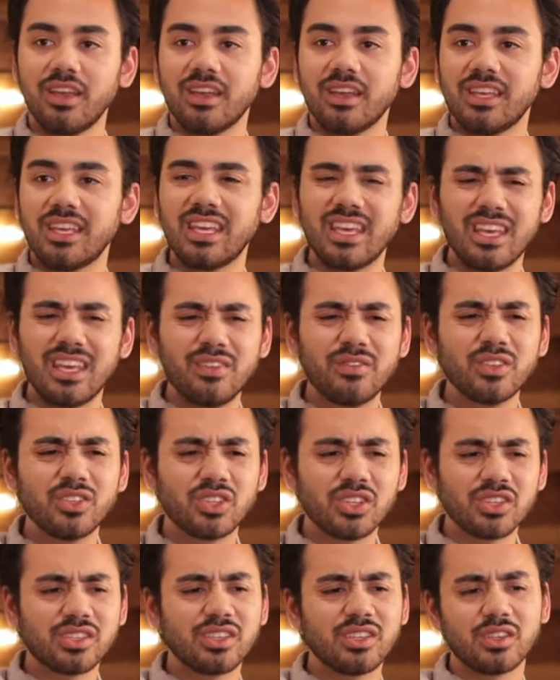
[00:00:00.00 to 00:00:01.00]
Even
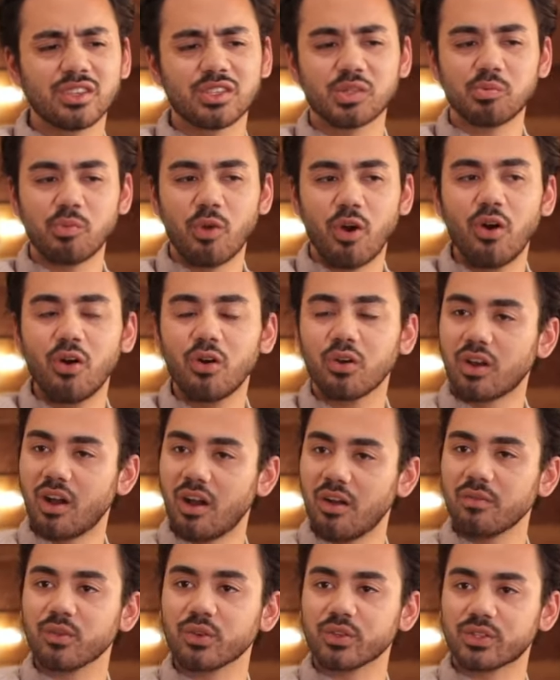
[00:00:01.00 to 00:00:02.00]
just in the small
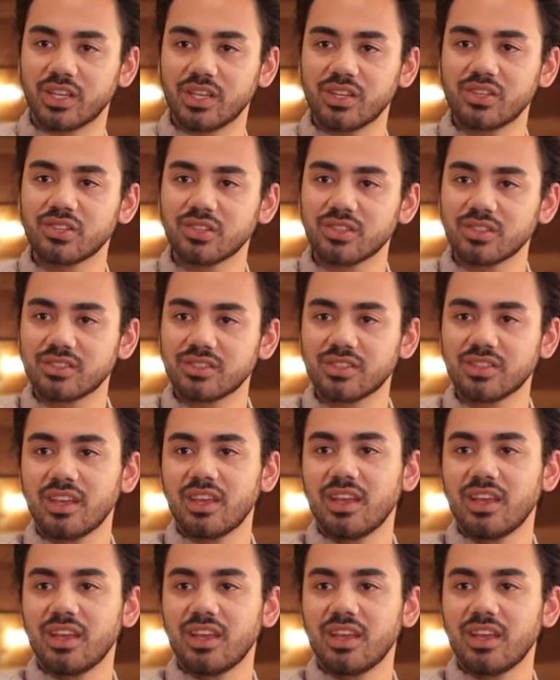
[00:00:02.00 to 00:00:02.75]
conversations,